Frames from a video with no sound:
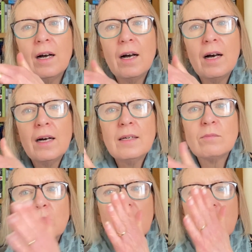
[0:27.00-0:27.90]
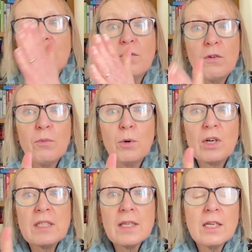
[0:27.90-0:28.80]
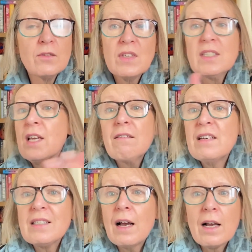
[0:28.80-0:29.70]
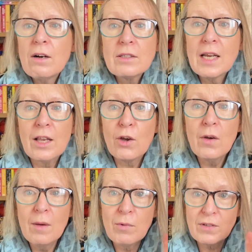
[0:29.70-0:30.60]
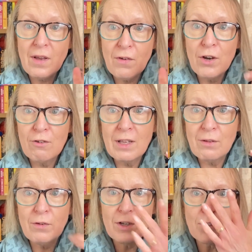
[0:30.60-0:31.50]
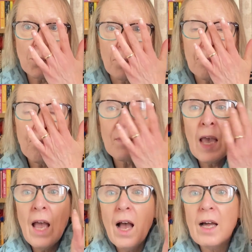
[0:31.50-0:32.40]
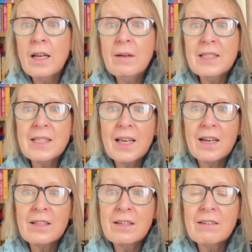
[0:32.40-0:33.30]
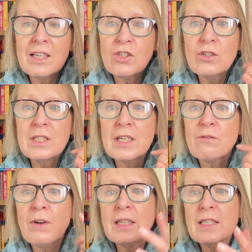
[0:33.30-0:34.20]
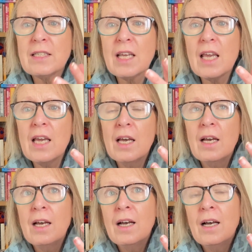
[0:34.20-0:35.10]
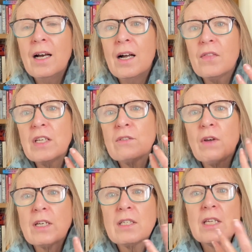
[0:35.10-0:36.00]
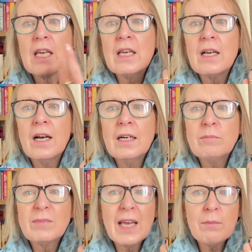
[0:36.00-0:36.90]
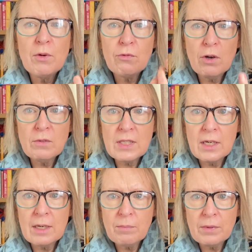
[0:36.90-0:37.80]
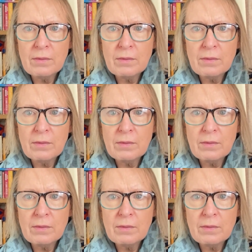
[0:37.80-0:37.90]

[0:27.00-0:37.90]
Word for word: um, whether the fifth book is the end of the series, I can't tell you because I've only read the first one. And I must say, I thoroughly enjoyed it. Fantasy, this fantasy um, Game of Thrones type,